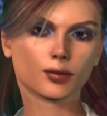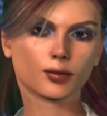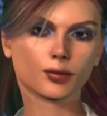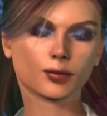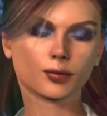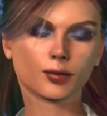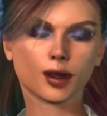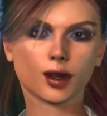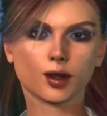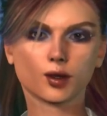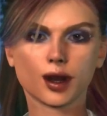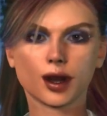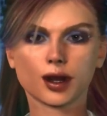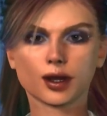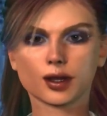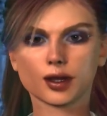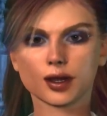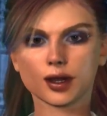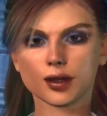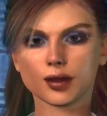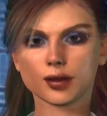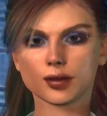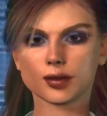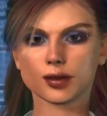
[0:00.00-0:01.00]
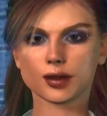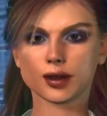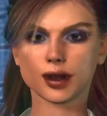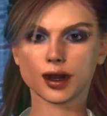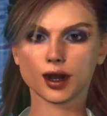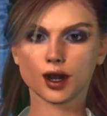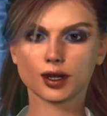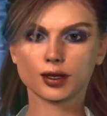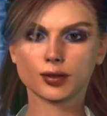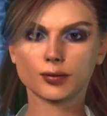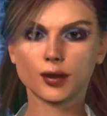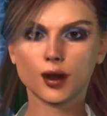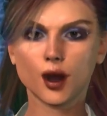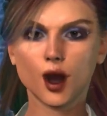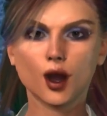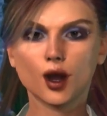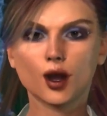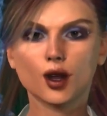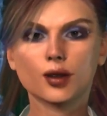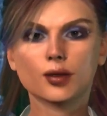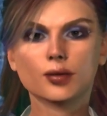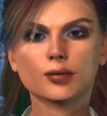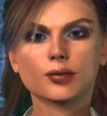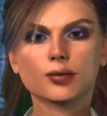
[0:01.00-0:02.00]
But wait, there's
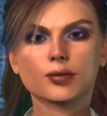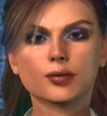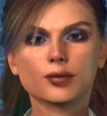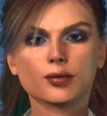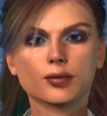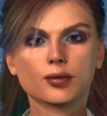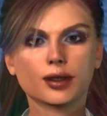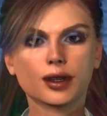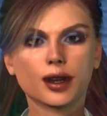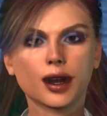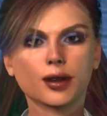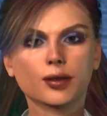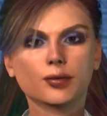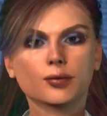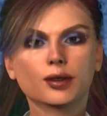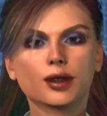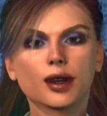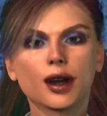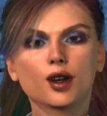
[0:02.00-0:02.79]
more. HAPs